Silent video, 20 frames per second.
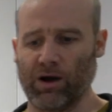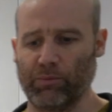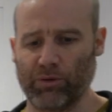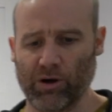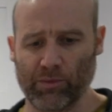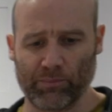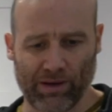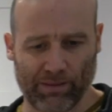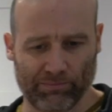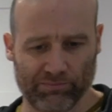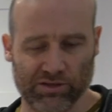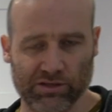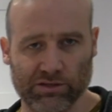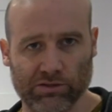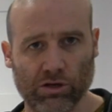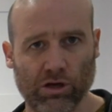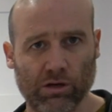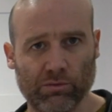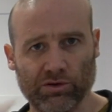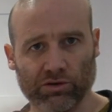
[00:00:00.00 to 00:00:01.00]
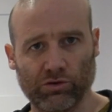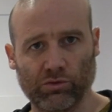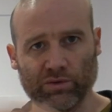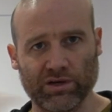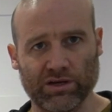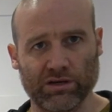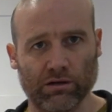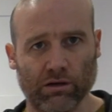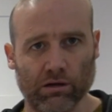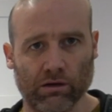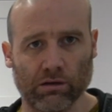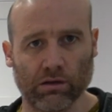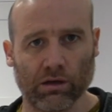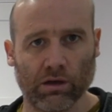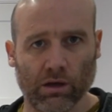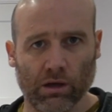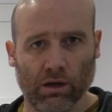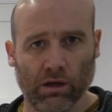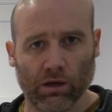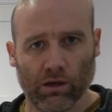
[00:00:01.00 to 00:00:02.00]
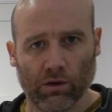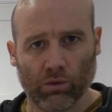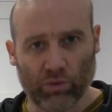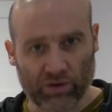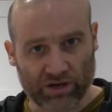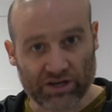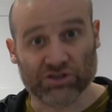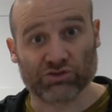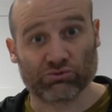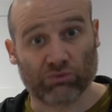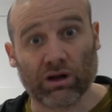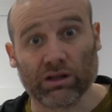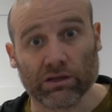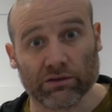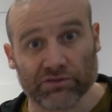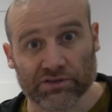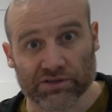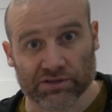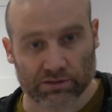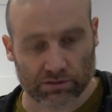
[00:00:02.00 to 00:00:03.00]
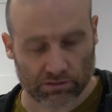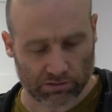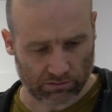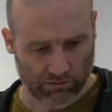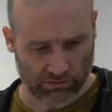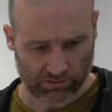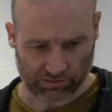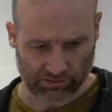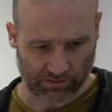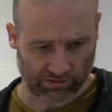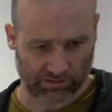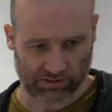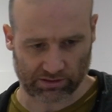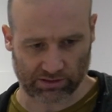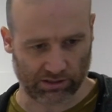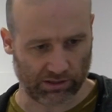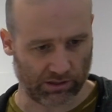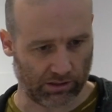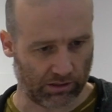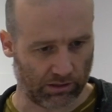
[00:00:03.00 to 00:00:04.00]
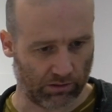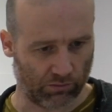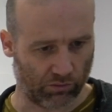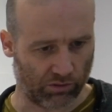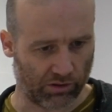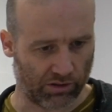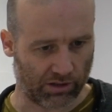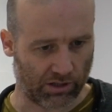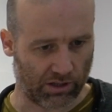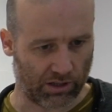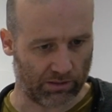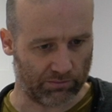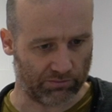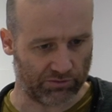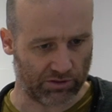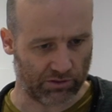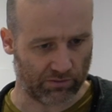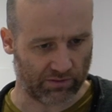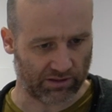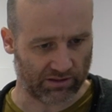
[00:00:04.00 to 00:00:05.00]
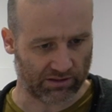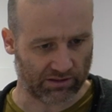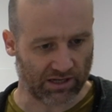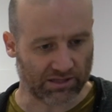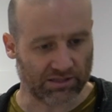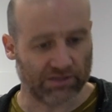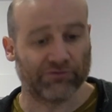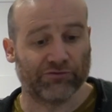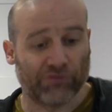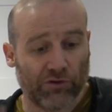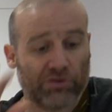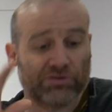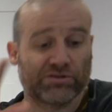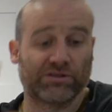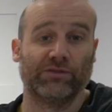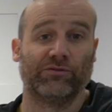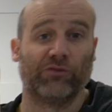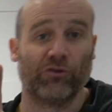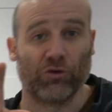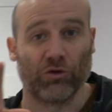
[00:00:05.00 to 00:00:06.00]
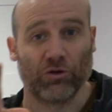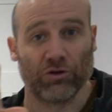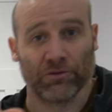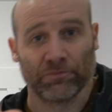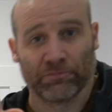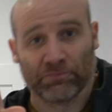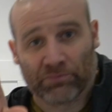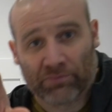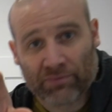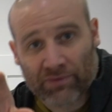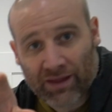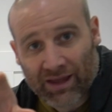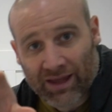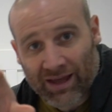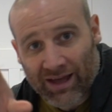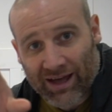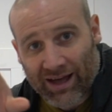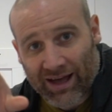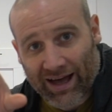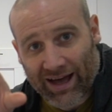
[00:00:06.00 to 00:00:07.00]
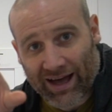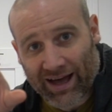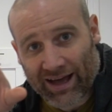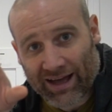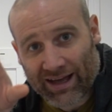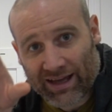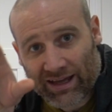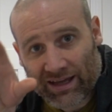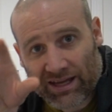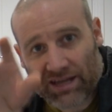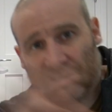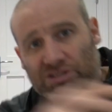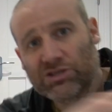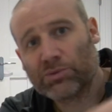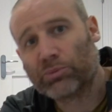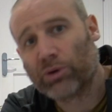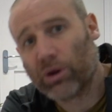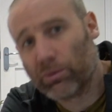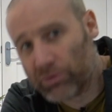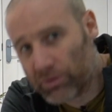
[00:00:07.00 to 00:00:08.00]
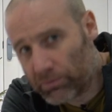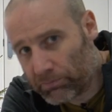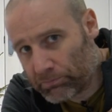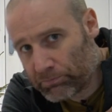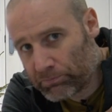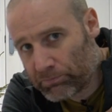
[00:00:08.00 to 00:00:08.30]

pop up the terminal window when it's relevant so you can see what I'm doing. So actually, first of all, here's the problem.